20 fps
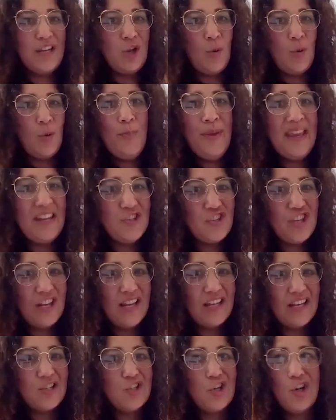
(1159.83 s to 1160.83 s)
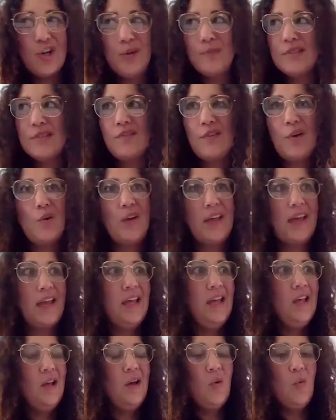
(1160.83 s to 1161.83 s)
pinching in terms of,
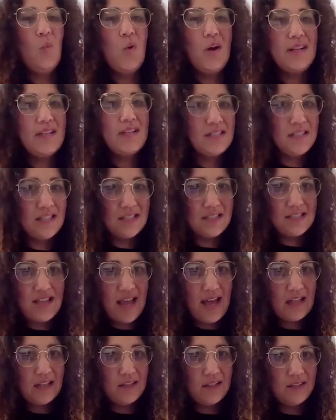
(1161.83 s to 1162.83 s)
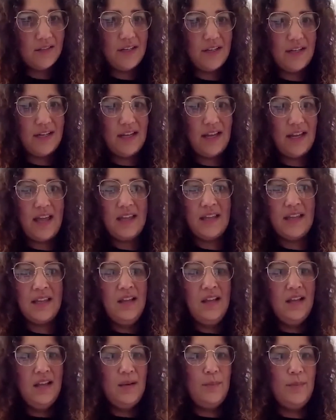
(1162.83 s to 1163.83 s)
okay, what is the salary?
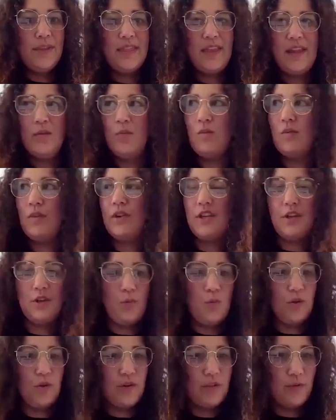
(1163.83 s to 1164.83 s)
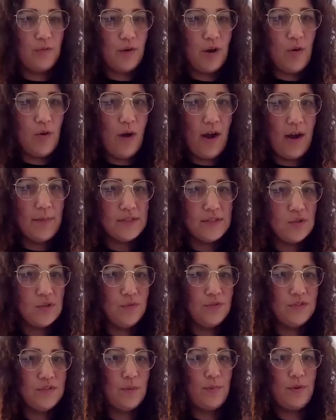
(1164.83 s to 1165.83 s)
But then, what are the requirements?
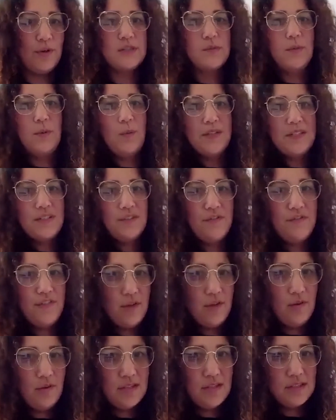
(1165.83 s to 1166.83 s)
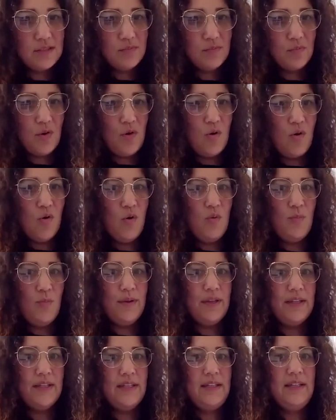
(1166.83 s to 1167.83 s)
Who's the person we want to fill this role?
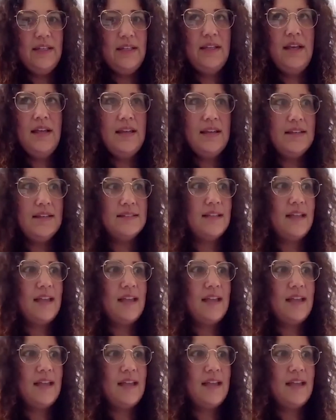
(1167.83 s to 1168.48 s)
But yikes,